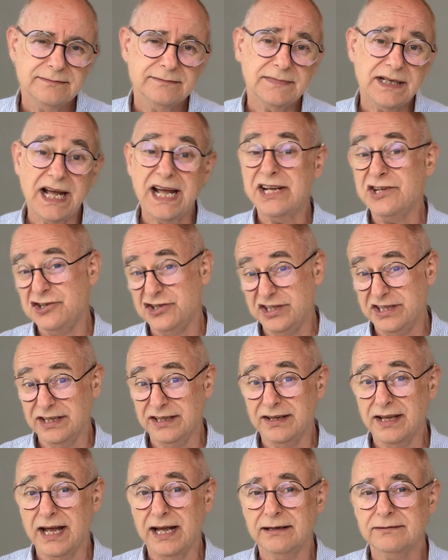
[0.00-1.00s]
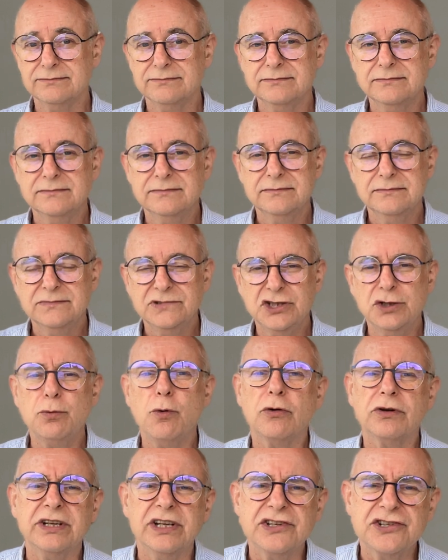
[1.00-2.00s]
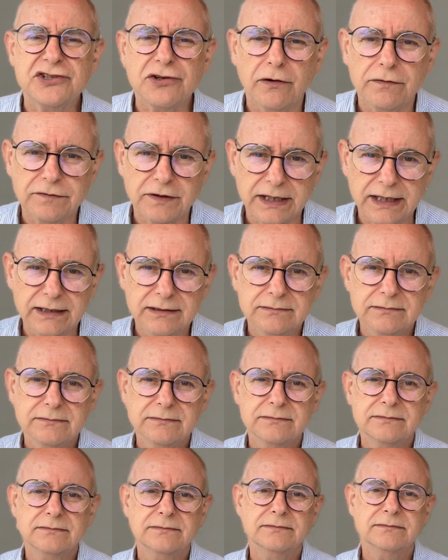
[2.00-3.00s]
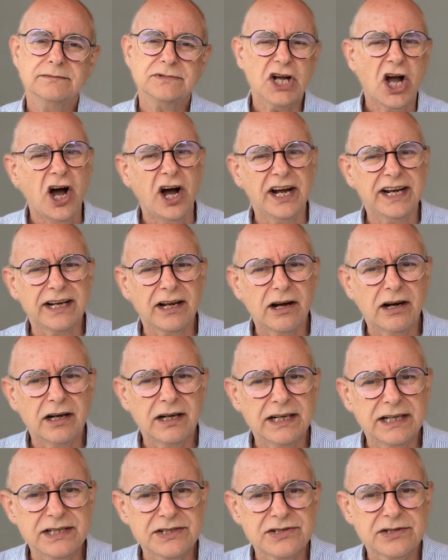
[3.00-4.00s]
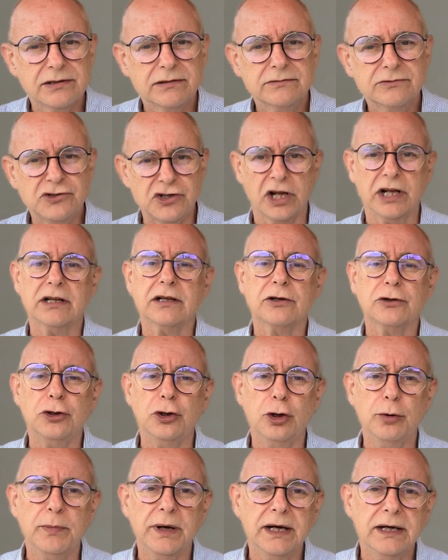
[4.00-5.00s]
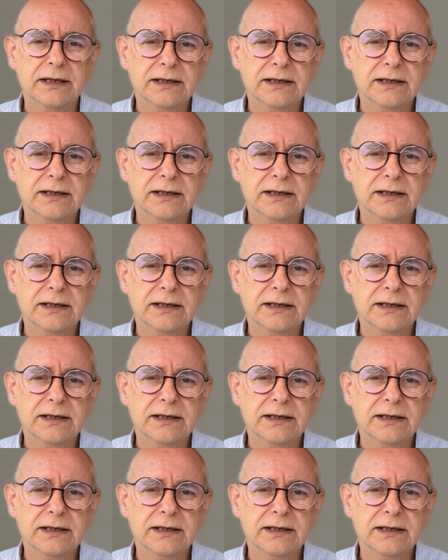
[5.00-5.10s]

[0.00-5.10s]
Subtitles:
Angie did that. She walked in softly, kind eyes, gentle humour,